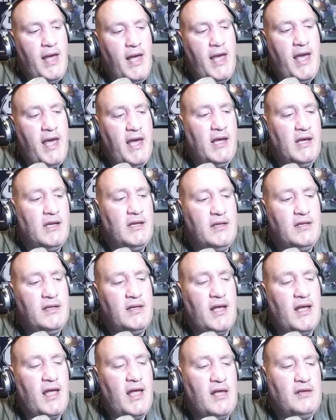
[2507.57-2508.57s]

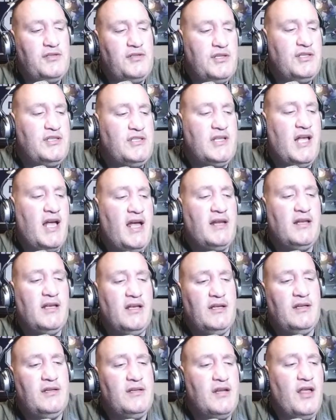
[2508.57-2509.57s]
And just on
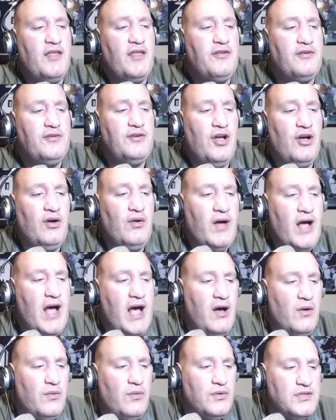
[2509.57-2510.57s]
another note,
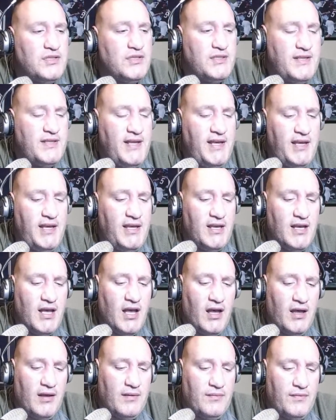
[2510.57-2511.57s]
how was
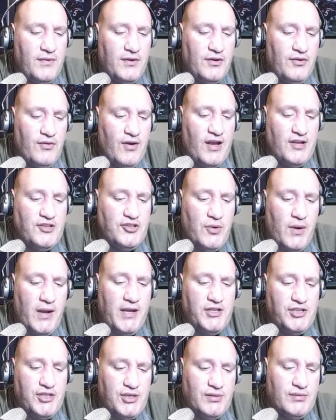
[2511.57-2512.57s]
the
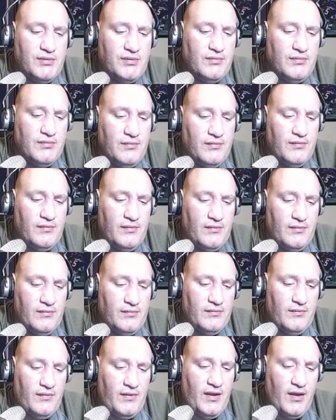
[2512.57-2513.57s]
graduation
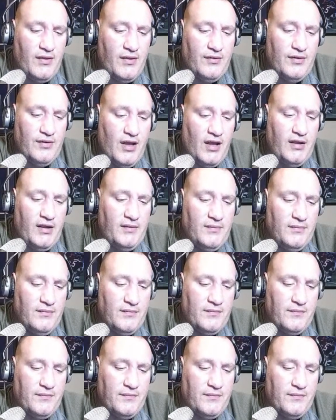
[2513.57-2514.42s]
the other night?